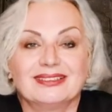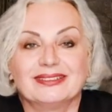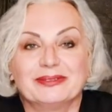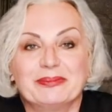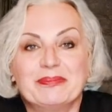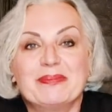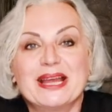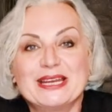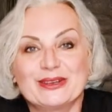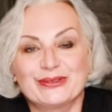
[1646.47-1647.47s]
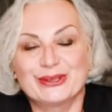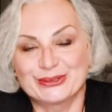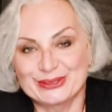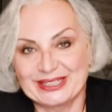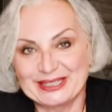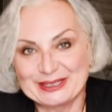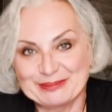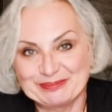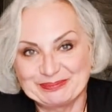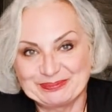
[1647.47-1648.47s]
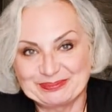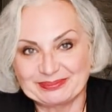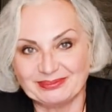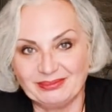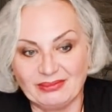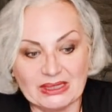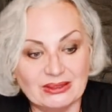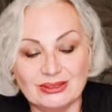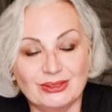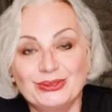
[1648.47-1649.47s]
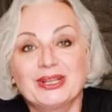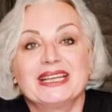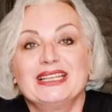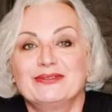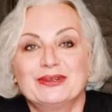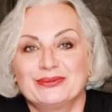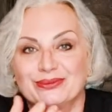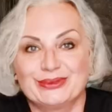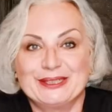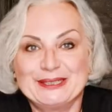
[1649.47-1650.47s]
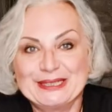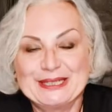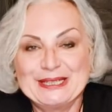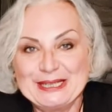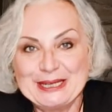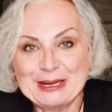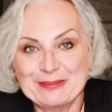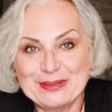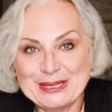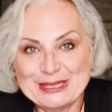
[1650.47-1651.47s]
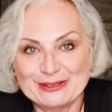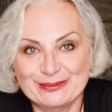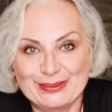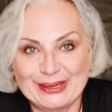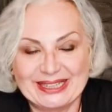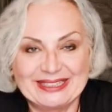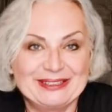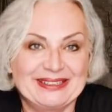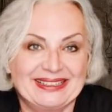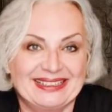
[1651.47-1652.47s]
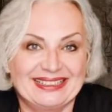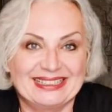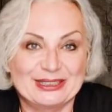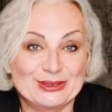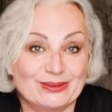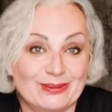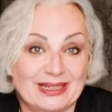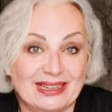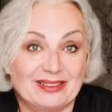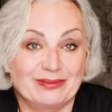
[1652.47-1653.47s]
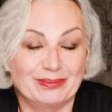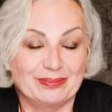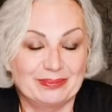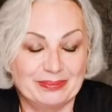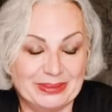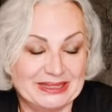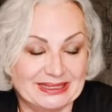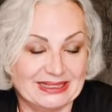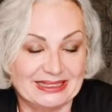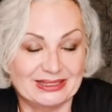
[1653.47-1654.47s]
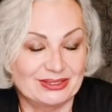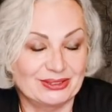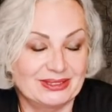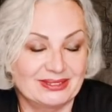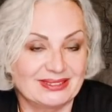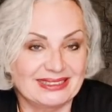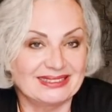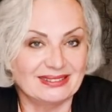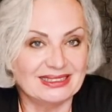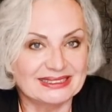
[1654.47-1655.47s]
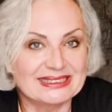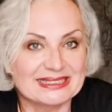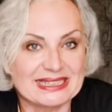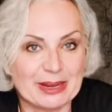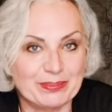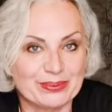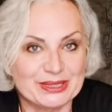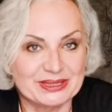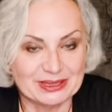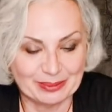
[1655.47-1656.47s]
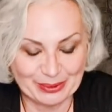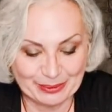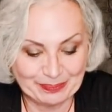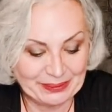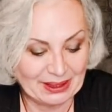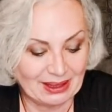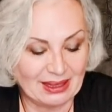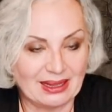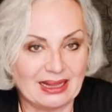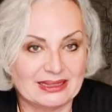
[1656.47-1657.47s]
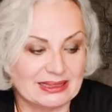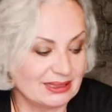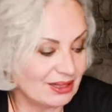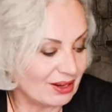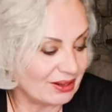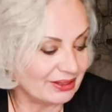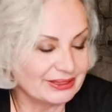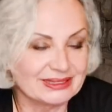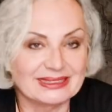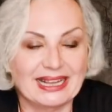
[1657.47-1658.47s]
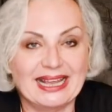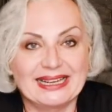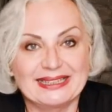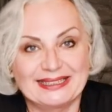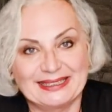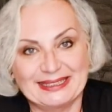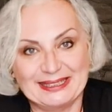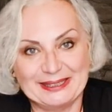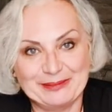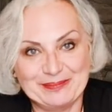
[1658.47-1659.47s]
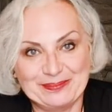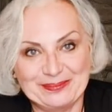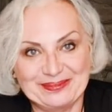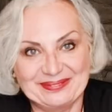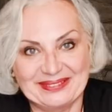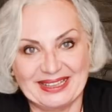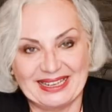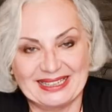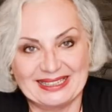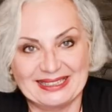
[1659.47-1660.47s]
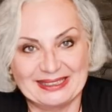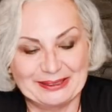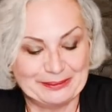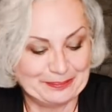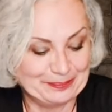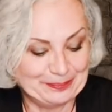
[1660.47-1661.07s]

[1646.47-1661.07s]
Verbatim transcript: many of those things. So you can even read in a piece of bread that someone had bitten it. So it's, it's the same principle as in cards and, uh, and um,